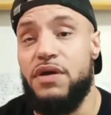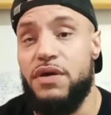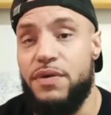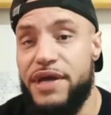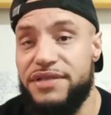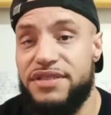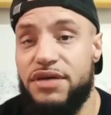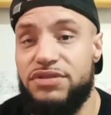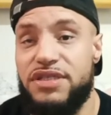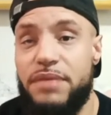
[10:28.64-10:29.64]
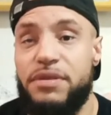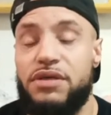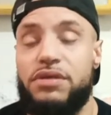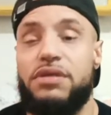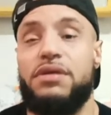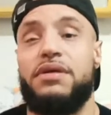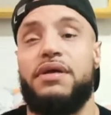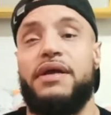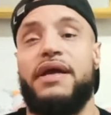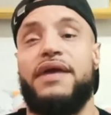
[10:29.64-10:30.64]
hit sell similar,
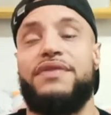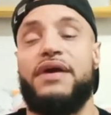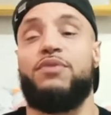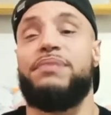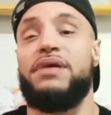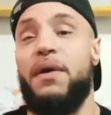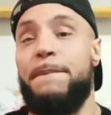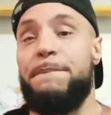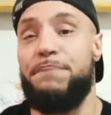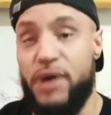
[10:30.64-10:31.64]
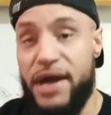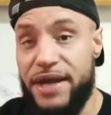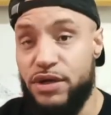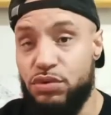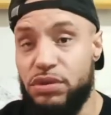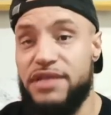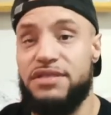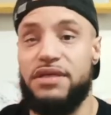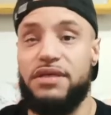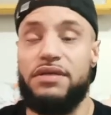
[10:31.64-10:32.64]
and that'll be a brand new
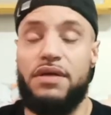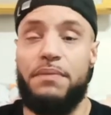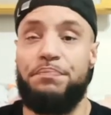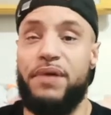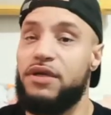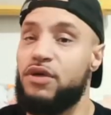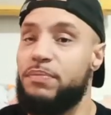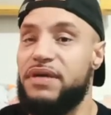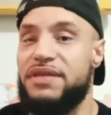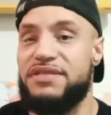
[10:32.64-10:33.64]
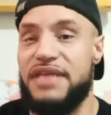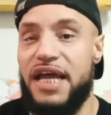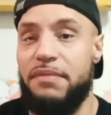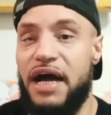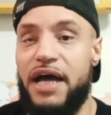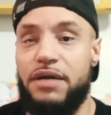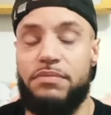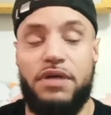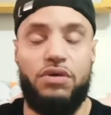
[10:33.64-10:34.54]
listing, but it'll be the same item.